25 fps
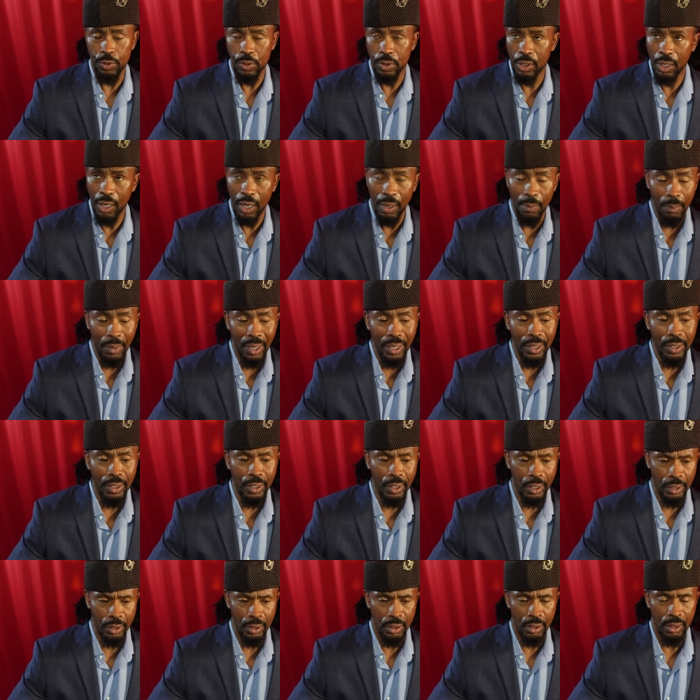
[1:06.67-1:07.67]
can't make it.
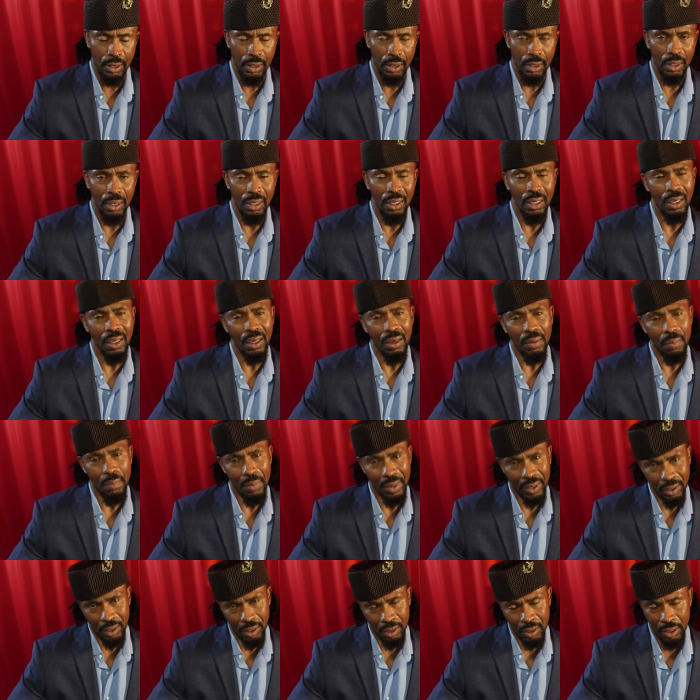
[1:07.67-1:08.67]
Make
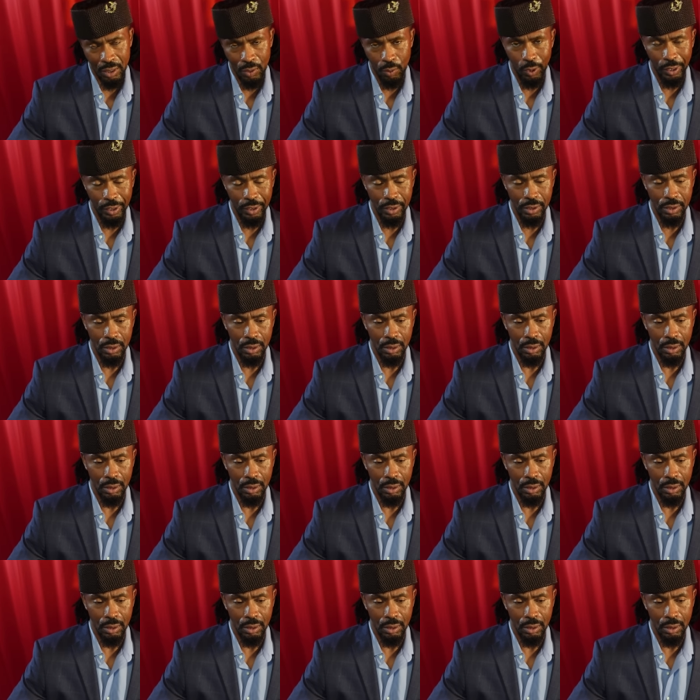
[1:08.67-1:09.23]
it anyways.